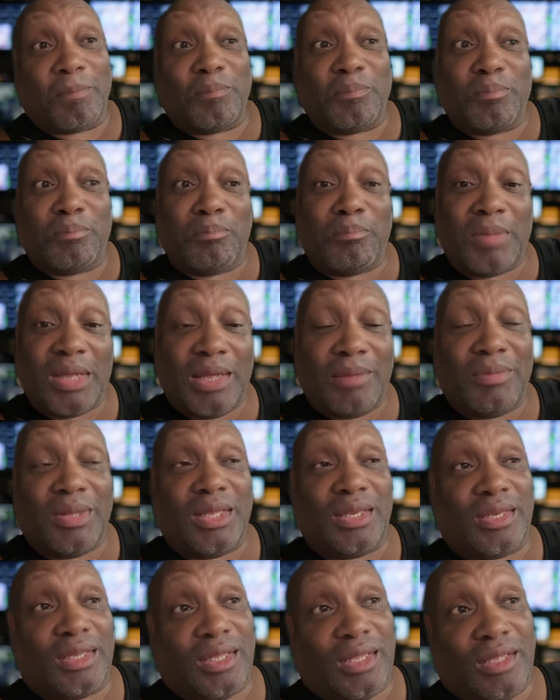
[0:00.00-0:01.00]

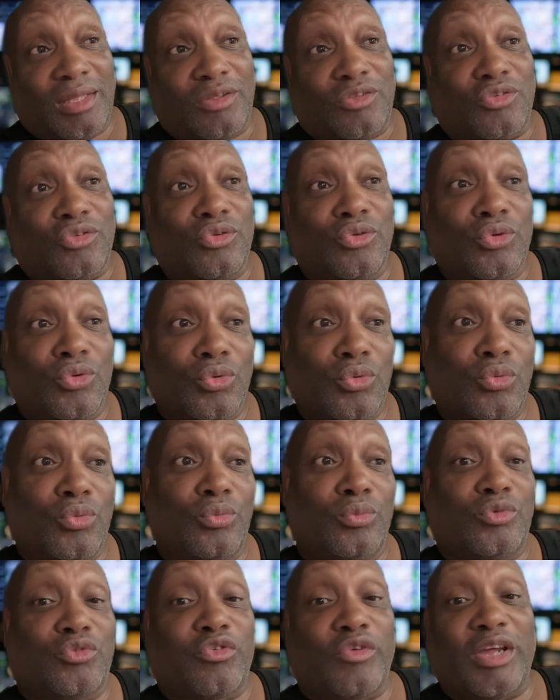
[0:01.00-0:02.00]
maybe these
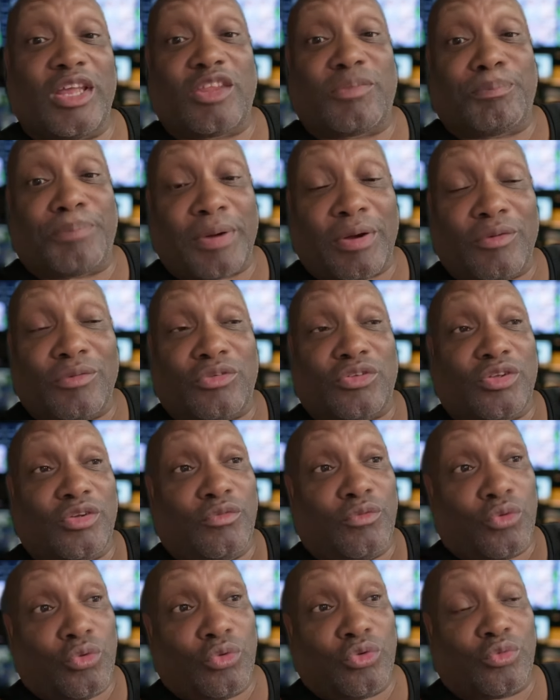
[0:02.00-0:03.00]
new transparency
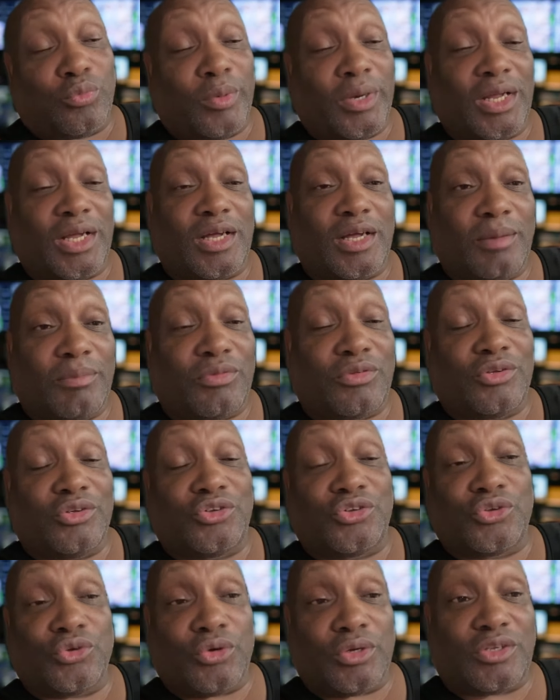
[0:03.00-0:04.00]
rules when it comes to
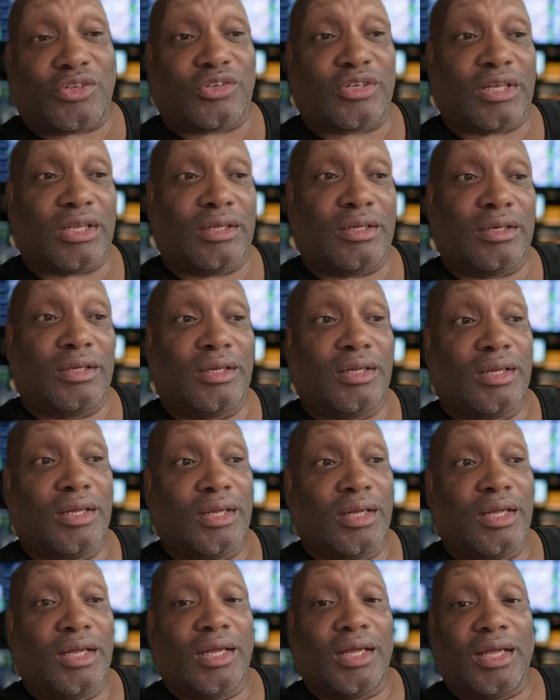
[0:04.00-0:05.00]
short selling
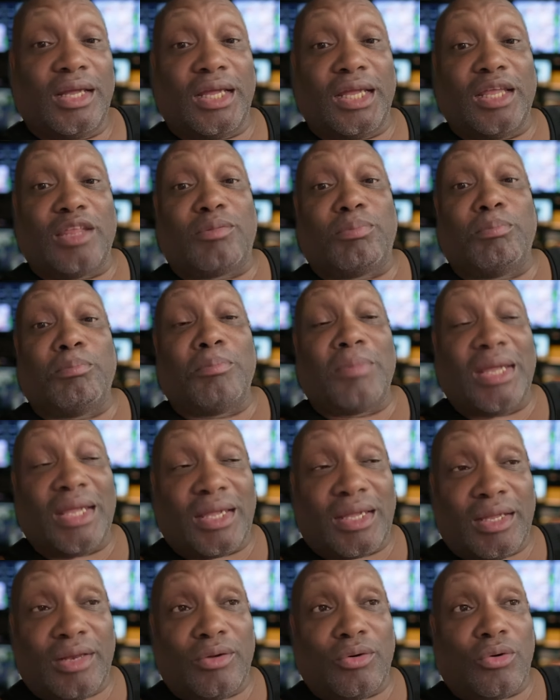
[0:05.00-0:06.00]
is
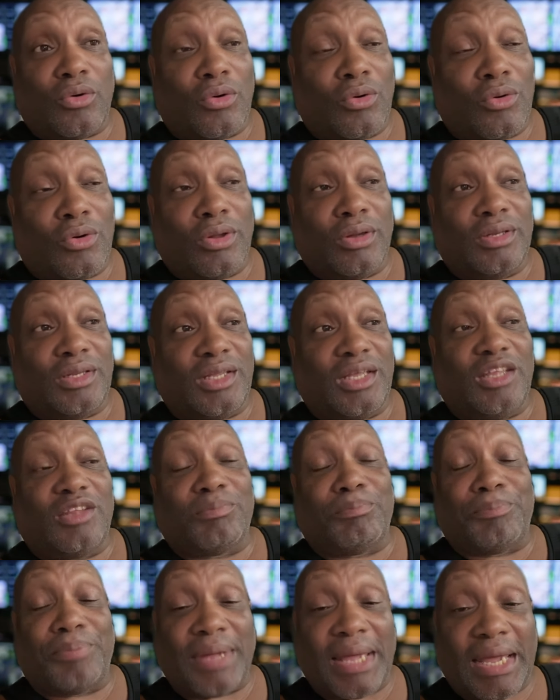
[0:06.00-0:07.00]
making all
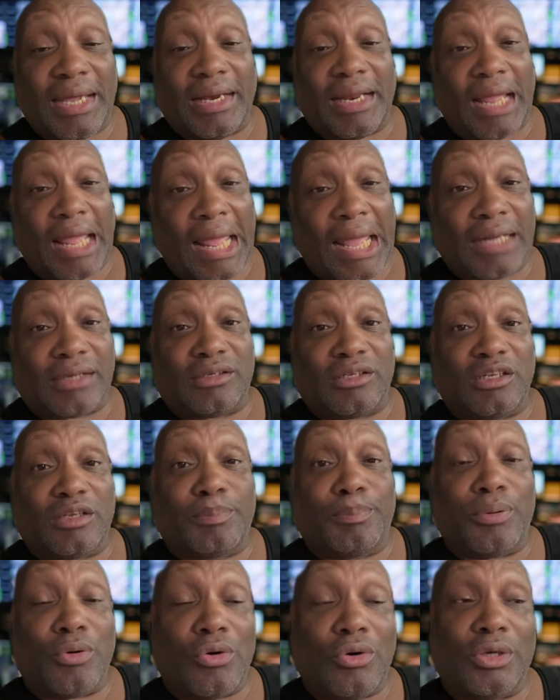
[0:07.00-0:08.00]
these bad actors
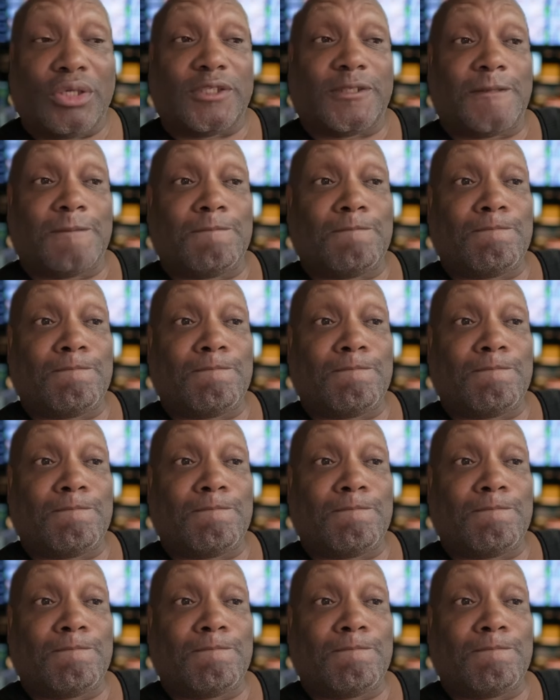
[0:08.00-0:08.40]
pause.